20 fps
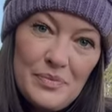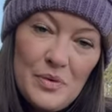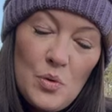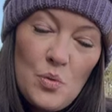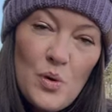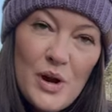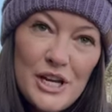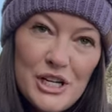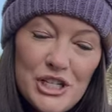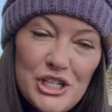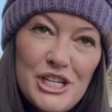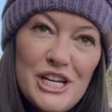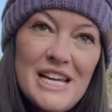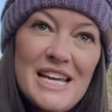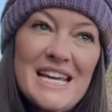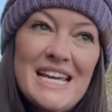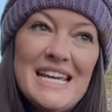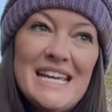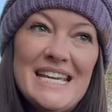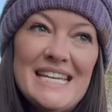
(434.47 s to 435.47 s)
which
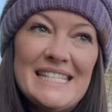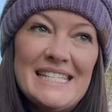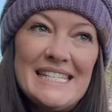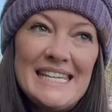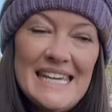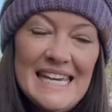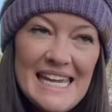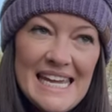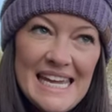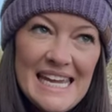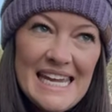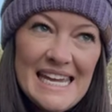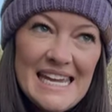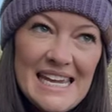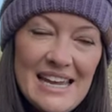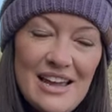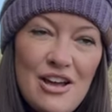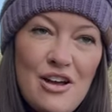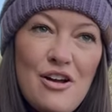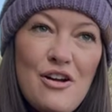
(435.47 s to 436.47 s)
is
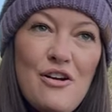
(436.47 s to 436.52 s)
key